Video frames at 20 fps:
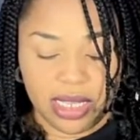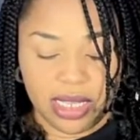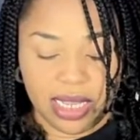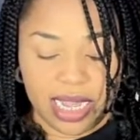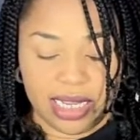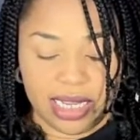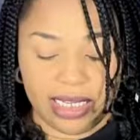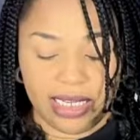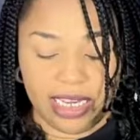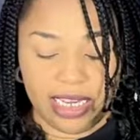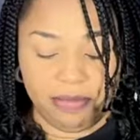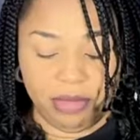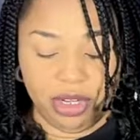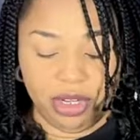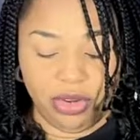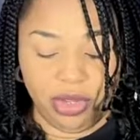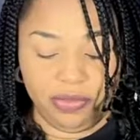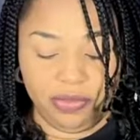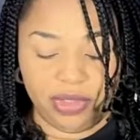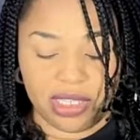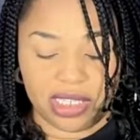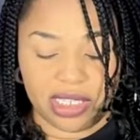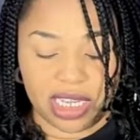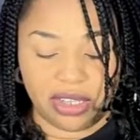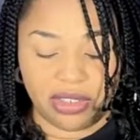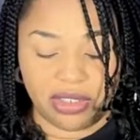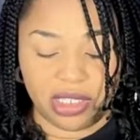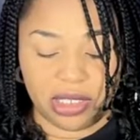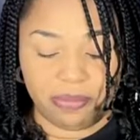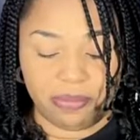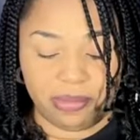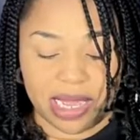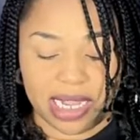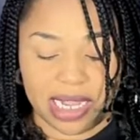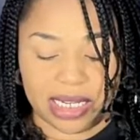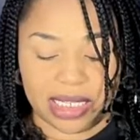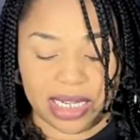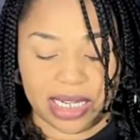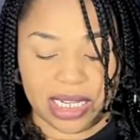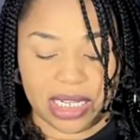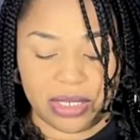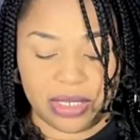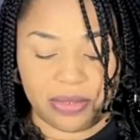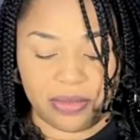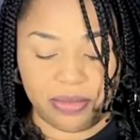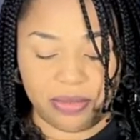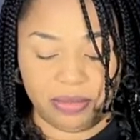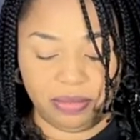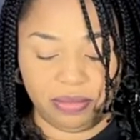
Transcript: Kindly let me know if the sound is back now.